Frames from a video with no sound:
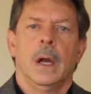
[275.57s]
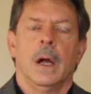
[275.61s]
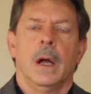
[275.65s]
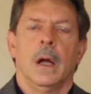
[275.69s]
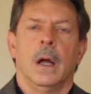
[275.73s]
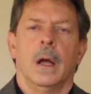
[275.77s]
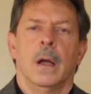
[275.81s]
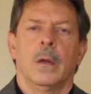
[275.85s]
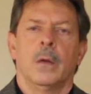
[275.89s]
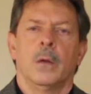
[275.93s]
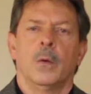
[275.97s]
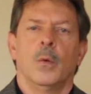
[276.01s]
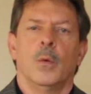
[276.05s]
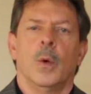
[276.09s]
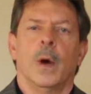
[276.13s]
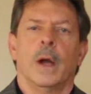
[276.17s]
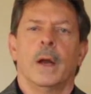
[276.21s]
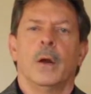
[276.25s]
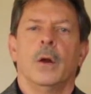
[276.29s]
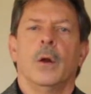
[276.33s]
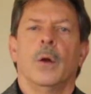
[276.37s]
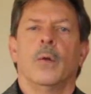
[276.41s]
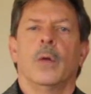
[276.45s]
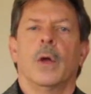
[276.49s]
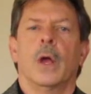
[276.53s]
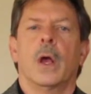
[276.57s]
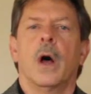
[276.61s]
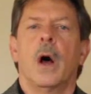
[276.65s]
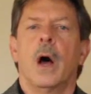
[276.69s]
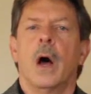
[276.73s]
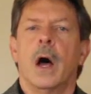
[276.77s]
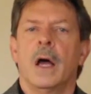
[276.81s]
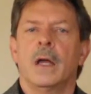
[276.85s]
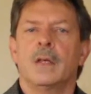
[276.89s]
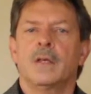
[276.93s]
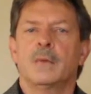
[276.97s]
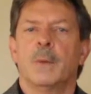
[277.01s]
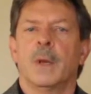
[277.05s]
You want to know the
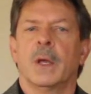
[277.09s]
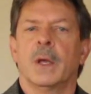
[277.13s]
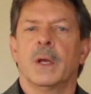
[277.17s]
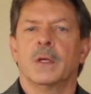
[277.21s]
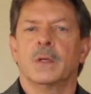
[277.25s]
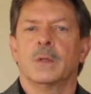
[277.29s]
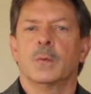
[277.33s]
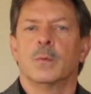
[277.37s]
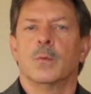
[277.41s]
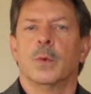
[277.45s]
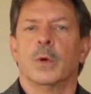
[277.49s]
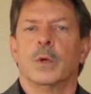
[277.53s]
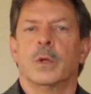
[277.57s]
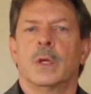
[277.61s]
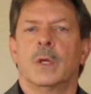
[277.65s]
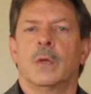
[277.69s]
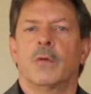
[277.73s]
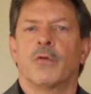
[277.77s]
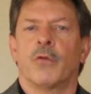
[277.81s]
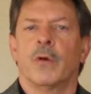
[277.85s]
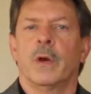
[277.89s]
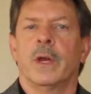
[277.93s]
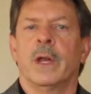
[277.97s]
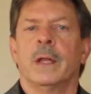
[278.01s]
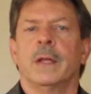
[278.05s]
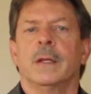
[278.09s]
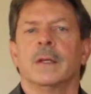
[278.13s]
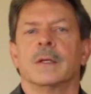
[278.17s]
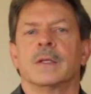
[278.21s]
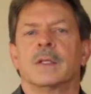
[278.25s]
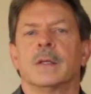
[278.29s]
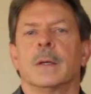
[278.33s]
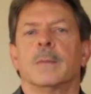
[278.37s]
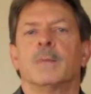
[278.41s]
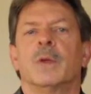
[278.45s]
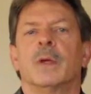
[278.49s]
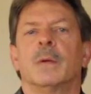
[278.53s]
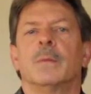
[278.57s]
cause, because with treating the
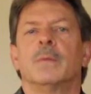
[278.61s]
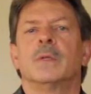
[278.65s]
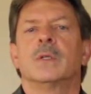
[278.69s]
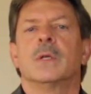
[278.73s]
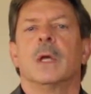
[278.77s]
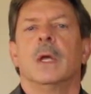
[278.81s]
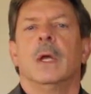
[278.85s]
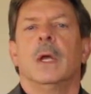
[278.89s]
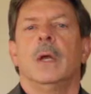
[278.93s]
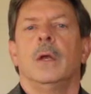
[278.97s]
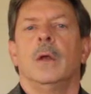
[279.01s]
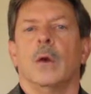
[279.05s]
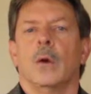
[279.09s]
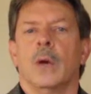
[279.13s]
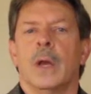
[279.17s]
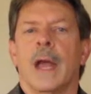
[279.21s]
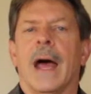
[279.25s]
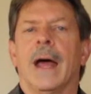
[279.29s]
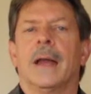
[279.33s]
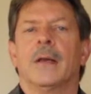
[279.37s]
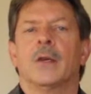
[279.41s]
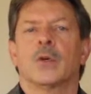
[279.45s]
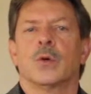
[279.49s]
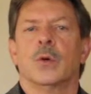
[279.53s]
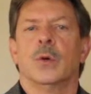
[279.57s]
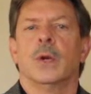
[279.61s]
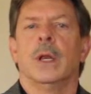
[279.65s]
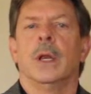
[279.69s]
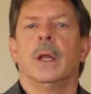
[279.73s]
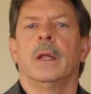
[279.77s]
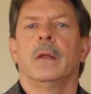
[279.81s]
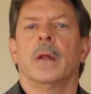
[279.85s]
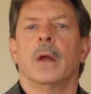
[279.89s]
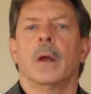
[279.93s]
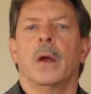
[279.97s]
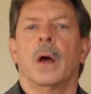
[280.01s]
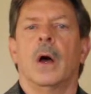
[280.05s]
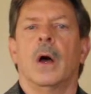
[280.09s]
symptoms, you're not
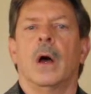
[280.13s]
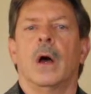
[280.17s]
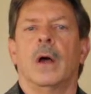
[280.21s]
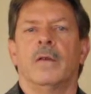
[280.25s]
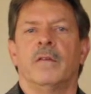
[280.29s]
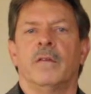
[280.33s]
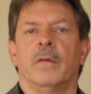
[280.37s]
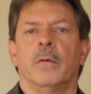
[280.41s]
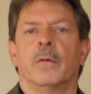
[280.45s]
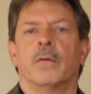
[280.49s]
treating the cause.